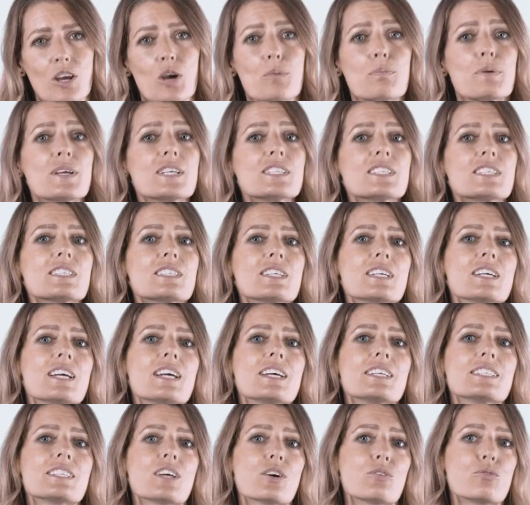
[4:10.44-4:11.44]
Obesity
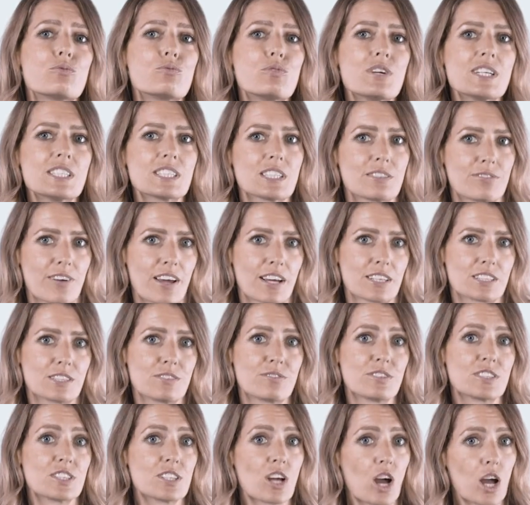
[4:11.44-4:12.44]
is a risk factor
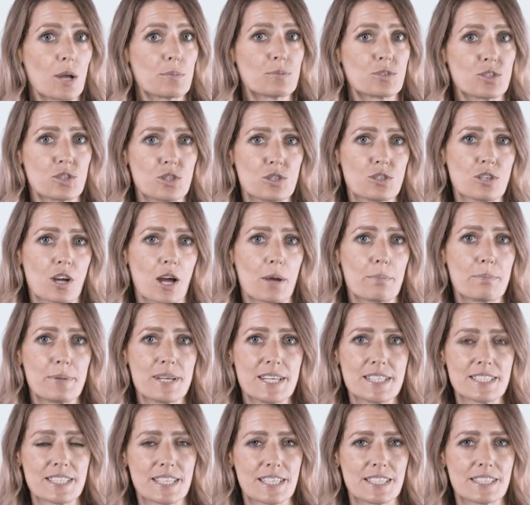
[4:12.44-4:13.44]
for type 2
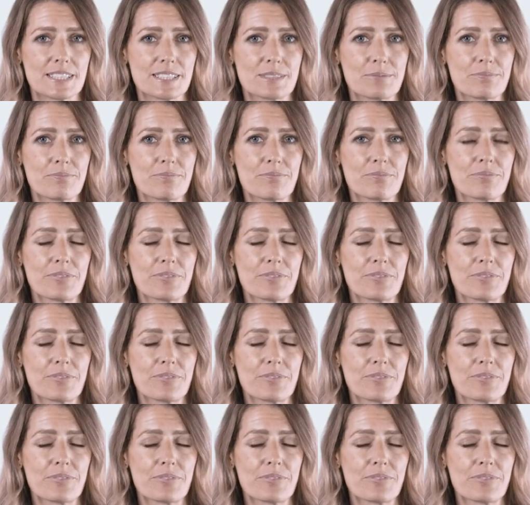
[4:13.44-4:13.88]
diabetes.